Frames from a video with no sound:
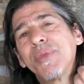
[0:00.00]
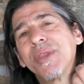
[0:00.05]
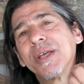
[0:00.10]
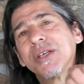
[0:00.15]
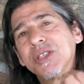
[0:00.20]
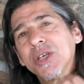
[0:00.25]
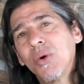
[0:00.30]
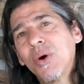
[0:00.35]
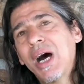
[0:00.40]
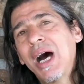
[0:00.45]

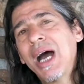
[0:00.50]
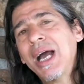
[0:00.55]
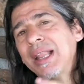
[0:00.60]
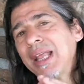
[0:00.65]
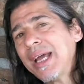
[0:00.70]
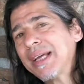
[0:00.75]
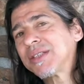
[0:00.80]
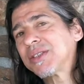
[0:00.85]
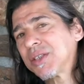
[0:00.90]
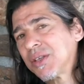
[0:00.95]
So I
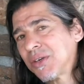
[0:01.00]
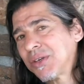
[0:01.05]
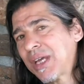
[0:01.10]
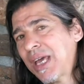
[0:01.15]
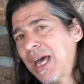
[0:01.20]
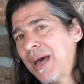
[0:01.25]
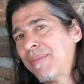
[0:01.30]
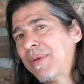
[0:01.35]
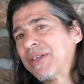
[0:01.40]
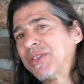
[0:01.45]
like
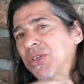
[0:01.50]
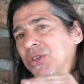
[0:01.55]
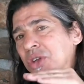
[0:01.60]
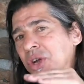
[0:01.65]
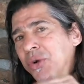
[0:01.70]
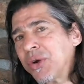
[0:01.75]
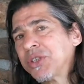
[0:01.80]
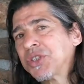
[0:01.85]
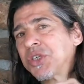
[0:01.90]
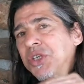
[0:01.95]
Skullcap as a
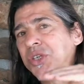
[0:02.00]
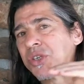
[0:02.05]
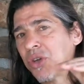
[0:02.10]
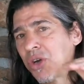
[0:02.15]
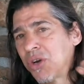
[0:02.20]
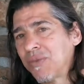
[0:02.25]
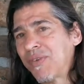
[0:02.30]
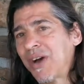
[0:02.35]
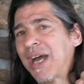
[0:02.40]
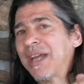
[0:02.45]
nourishing
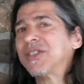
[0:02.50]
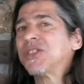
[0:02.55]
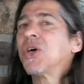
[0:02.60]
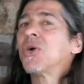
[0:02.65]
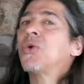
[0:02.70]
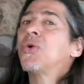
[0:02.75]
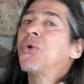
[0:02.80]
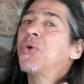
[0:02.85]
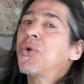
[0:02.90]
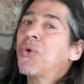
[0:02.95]
nervine.
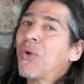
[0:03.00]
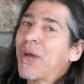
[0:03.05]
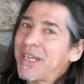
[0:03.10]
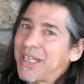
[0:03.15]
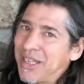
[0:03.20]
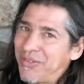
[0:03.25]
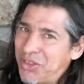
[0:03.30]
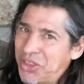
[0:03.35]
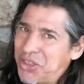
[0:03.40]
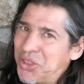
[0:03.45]
So who do I
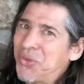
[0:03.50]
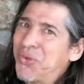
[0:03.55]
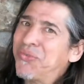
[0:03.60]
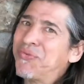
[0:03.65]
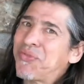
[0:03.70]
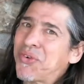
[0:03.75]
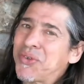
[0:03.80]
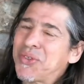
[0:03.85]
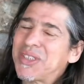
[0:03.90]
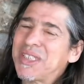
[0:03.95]
give it to in
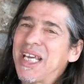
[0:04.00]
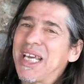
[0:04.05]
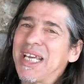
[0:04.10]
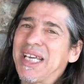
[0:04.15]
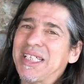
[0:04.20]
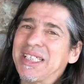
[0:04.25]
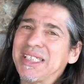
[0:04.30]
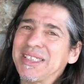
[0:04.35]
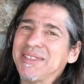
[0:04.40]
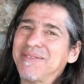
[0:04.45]
first
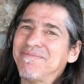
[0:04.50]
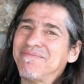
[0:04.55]
aid?